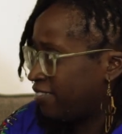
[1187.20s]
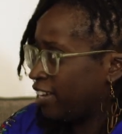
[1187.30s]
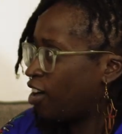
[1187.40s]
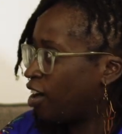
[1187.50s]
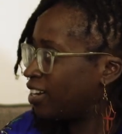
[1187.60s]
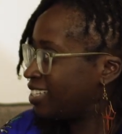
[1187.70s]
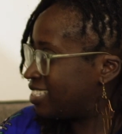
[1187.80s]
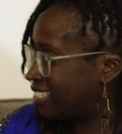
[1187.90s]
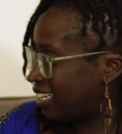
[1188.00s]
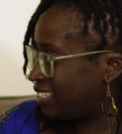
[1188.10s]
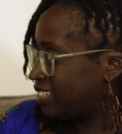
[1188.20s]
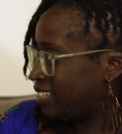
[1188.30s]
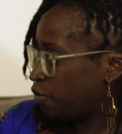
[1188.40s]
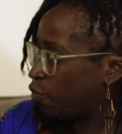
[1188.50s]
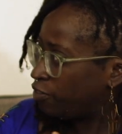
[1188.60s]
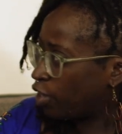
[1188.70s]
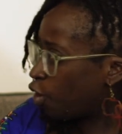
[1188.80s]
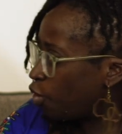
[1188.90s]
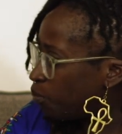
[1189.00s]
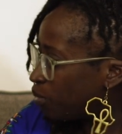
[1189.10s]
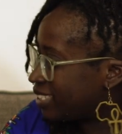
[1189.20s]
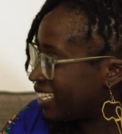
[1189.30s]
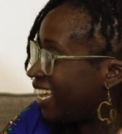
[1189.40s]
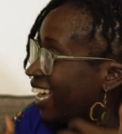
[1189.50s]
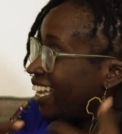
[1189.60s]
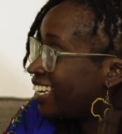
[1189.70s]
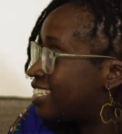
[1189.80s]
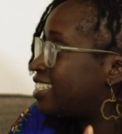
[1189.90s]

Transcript: if yeah. they can't consent with to their own they... body in the